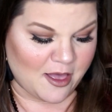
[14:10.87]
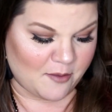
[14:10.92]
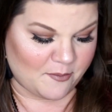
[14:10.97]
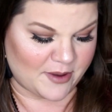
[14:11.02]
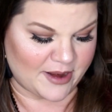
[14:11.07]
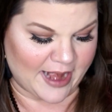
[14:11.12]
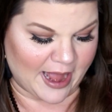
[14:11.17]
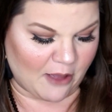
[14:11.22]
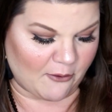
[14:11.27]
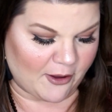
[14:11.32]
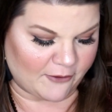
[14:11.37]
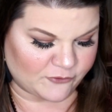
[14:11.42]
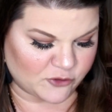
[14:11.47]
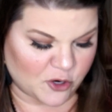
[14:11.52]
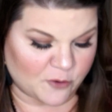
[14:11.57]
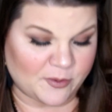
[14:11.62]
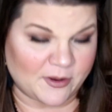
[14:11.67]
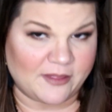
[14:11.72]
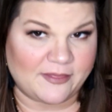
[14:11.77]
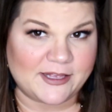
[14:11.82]
But now after
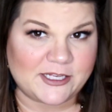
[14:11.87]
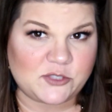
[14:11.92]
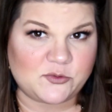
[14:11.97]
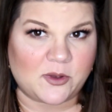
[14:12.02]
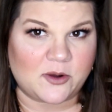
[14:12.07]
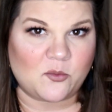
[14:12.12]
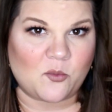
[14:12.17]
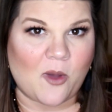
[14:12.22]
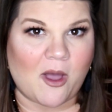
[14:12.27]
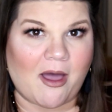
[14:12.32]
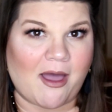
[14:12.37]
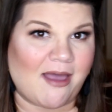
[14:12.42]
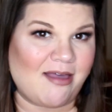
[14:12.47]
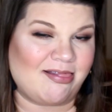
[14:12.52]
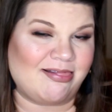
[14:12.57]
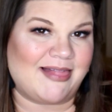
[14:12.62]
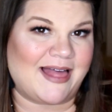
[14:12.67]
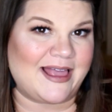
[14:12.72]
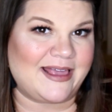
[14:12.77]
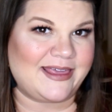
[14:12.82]
opening this one, while I
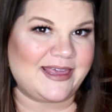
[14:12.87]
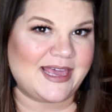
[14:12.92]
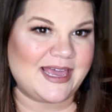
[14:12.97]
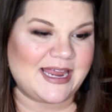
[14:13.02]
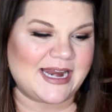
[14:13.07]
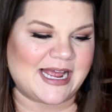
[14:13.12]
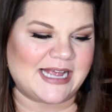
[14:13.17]
like it,